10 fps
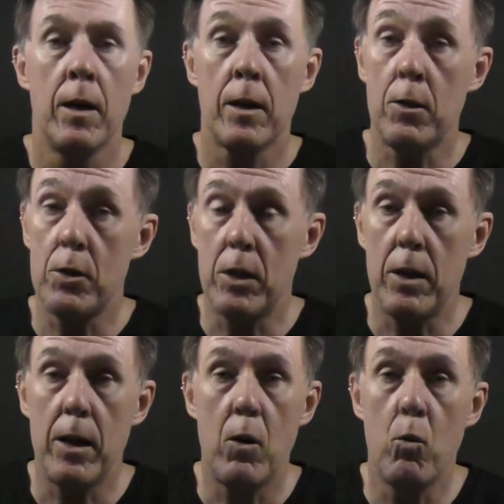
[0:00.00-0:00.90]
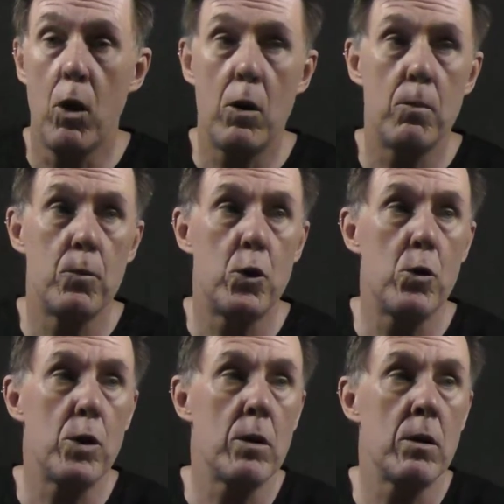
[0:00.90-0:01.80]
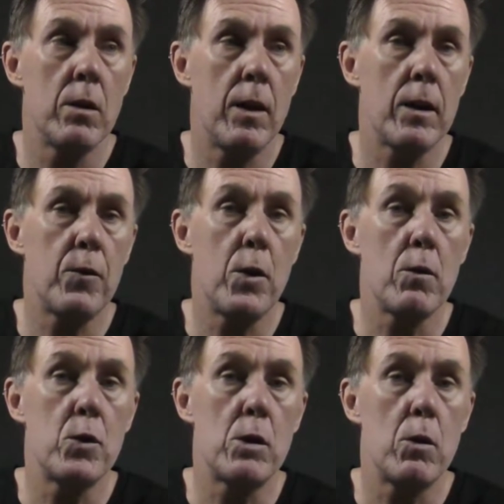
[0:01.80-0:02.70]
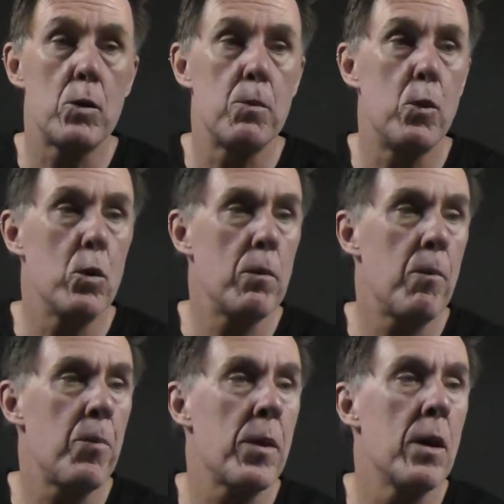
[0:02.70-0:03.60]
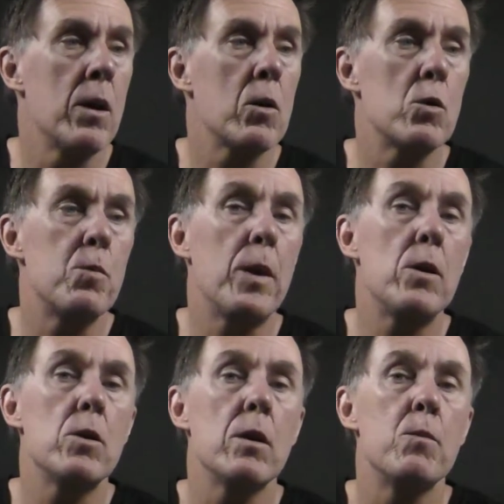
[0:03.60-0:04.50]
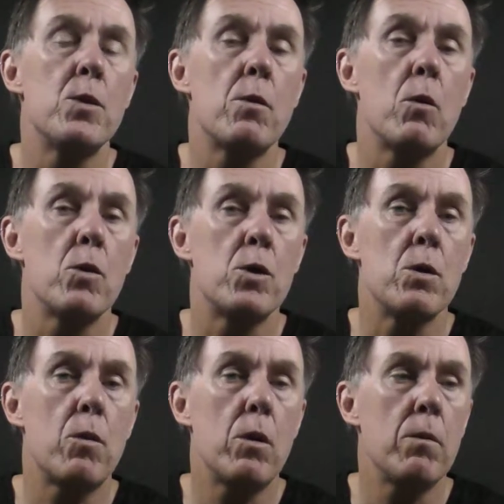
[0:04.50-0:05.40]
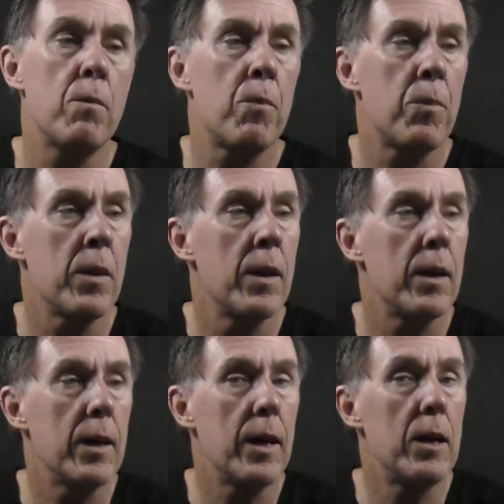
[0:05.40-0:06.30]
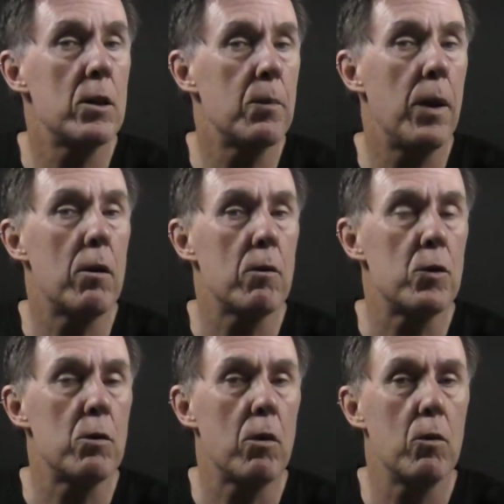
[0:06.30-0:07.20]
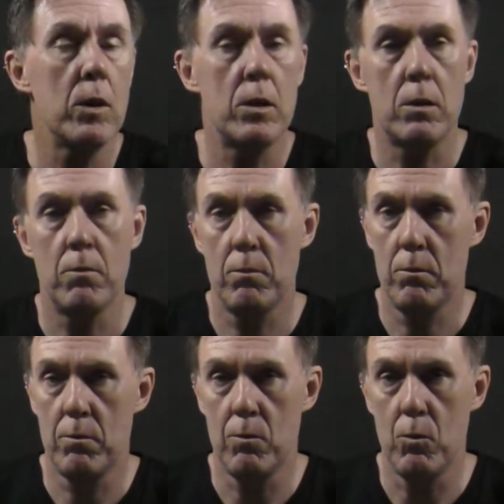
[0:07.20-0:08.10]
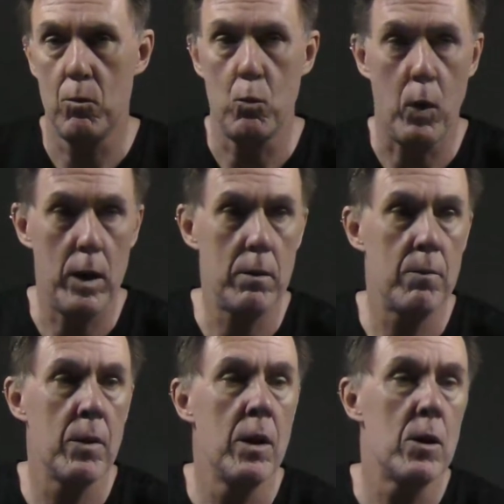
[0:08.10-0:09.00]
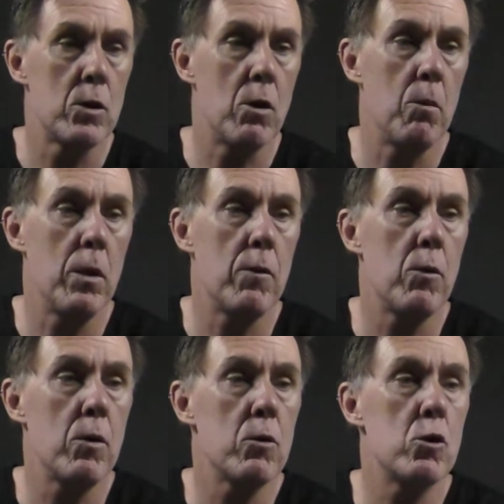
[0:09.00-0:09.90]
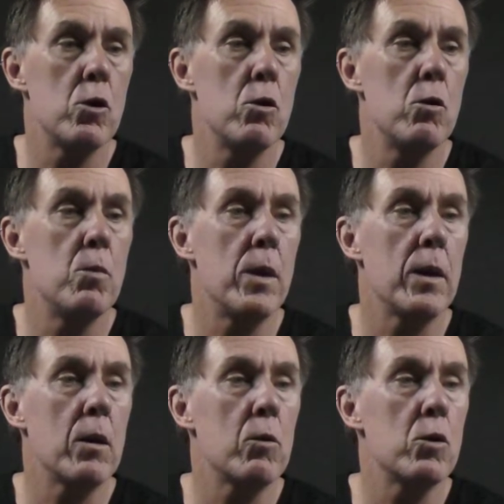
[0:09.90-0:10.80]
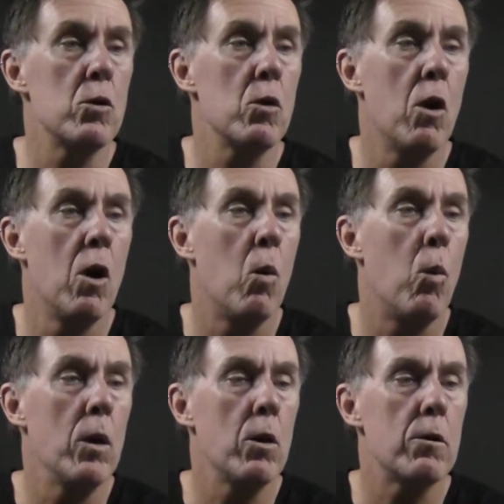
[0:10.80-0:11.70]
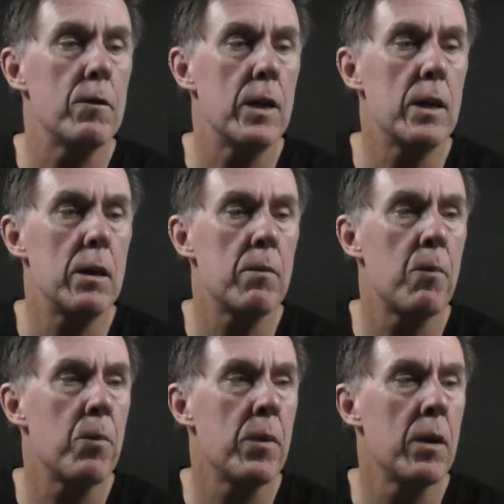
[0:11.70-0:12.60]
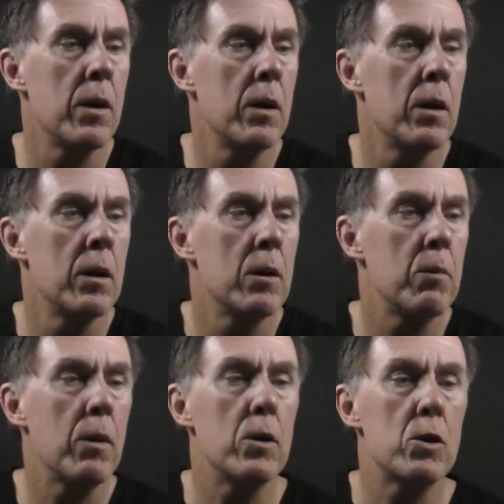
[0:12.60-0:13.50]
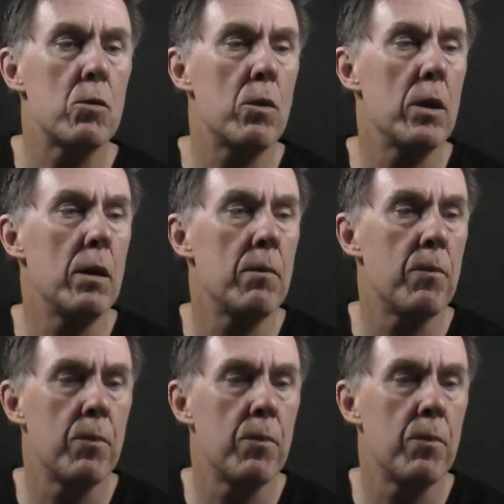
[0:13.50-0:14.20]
Can you see now why choosing an x value of 0 is important? Because b times 0 is 0, e to the power of 0 is 1, so I'm left with 2 being equal to 1 lot of a plus 3,